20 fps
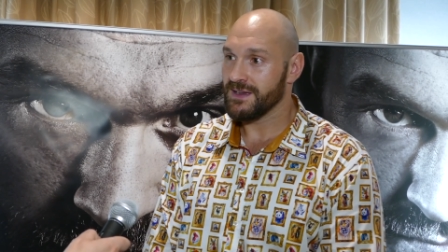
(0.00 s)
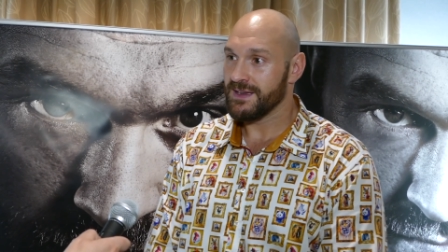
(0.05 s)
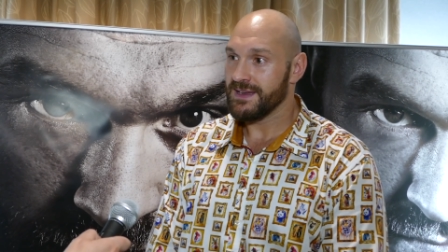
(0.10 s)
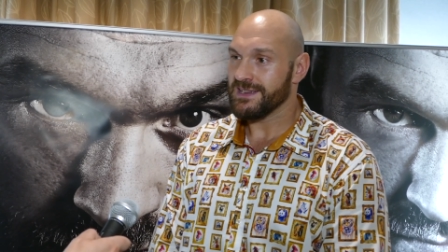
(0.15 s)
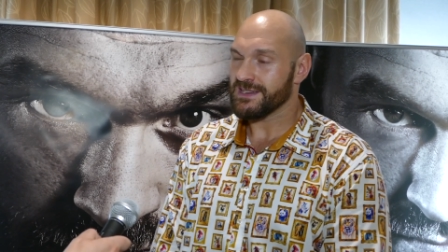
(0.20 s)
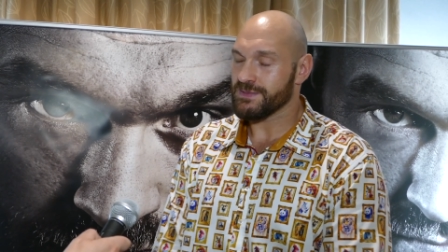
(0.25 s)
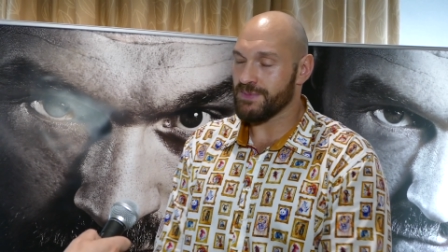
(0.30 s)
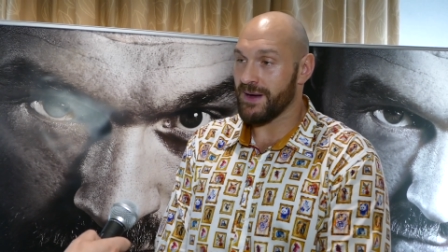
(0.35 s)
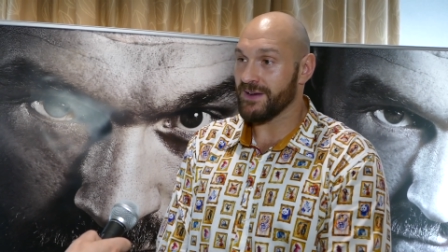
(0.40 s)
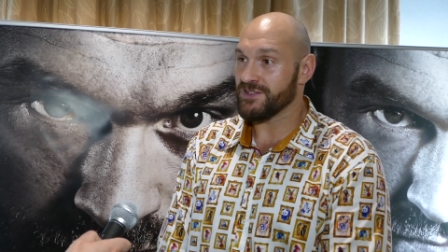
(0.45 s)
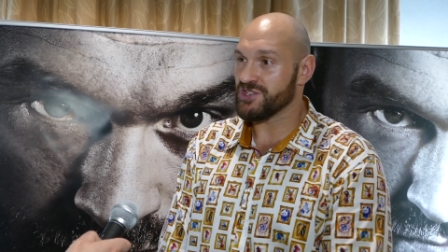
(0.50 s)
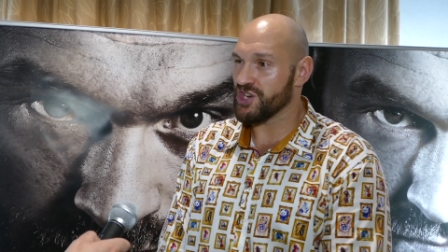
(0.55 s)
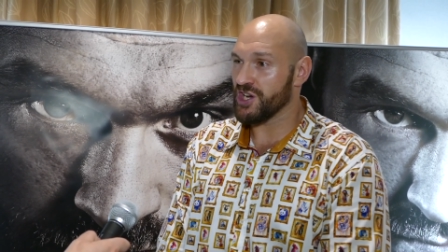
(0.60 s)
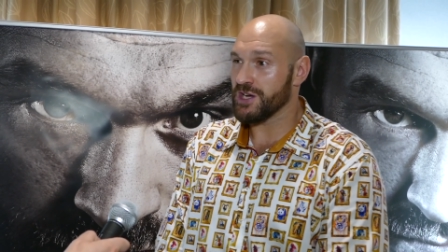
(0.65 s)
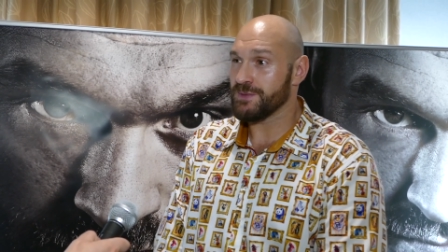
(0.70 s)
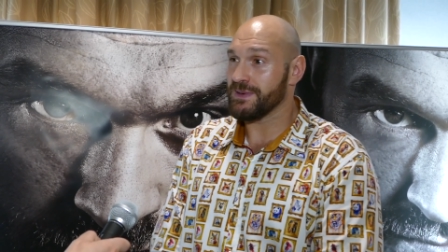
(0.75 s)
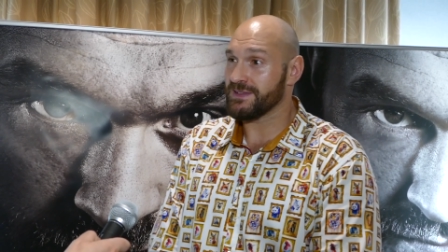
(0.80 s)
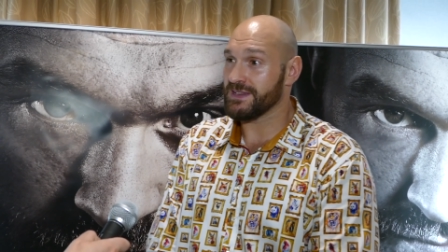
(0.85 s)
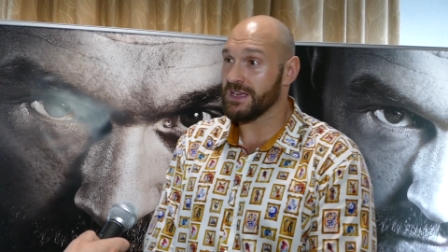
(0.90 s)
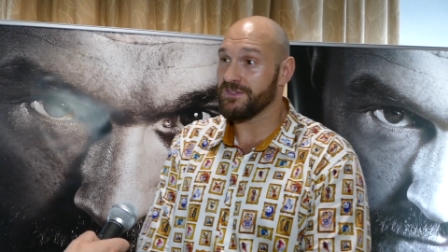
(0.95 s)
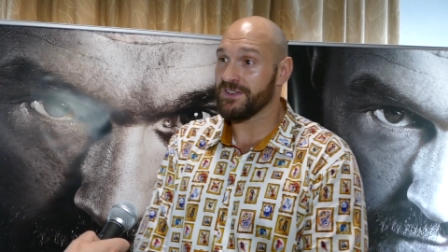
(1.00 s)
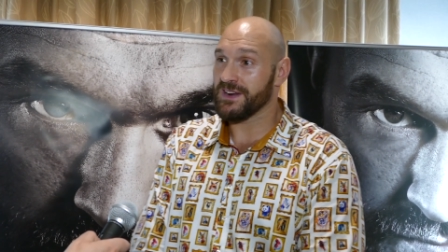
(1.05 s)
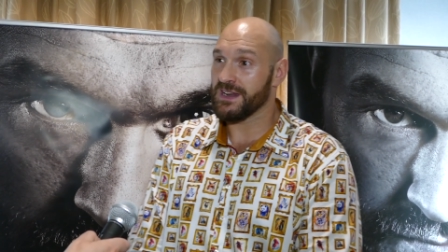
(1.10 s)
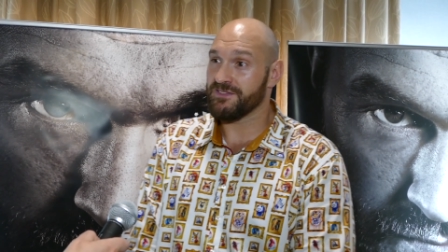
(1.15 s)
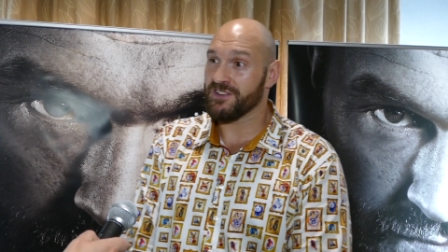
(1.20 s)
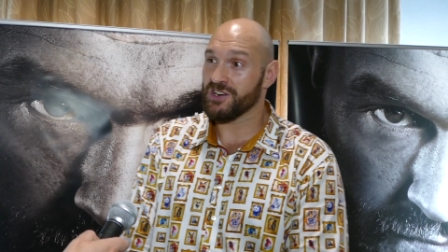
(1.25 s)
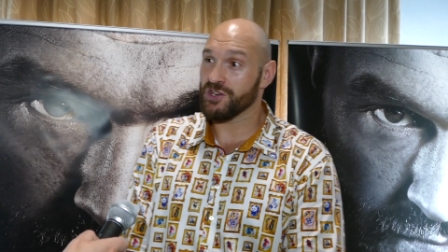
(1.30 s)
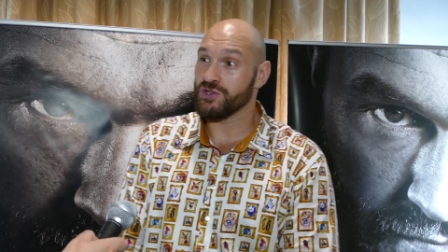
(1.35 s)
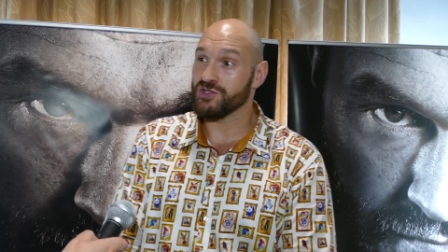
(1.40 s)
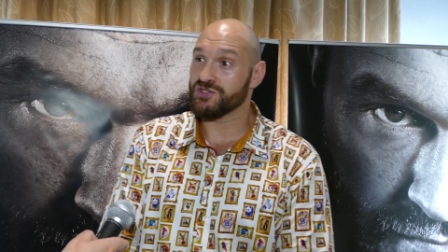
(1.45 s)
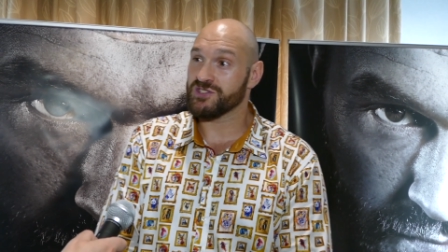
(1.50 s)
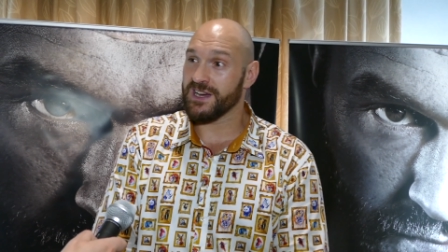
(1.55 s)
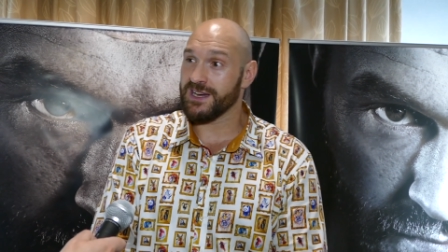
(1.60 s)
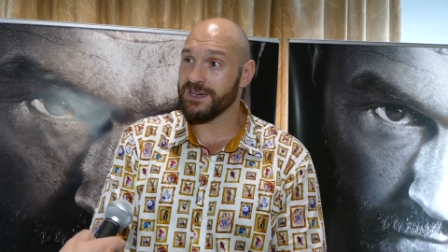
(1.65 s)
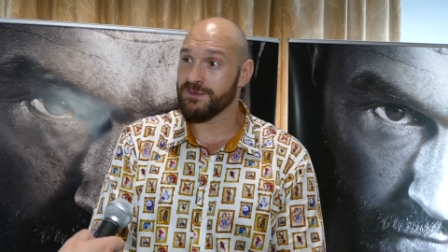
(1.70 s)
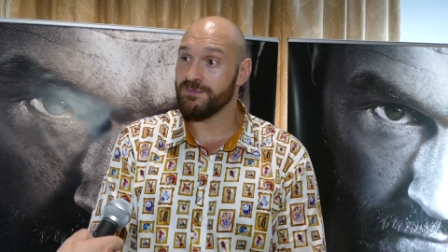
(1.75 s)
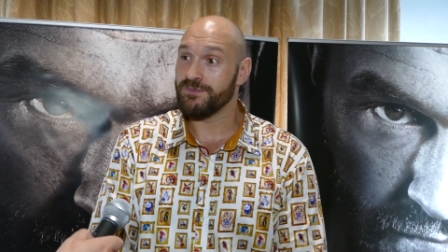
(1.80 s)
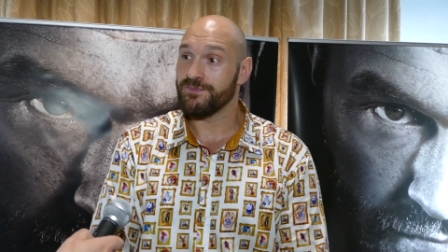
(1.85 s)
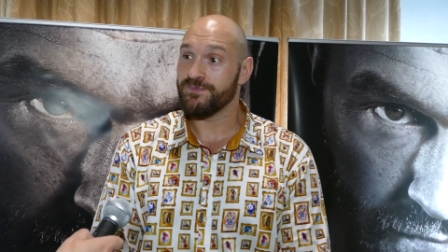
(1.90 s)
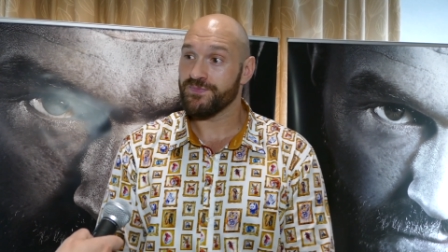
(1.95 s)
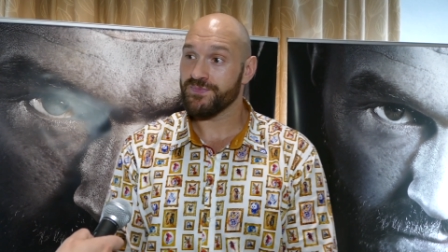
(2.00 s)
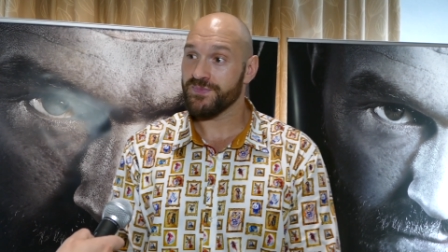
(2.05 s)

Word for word: it's about enjoying myself and having a good time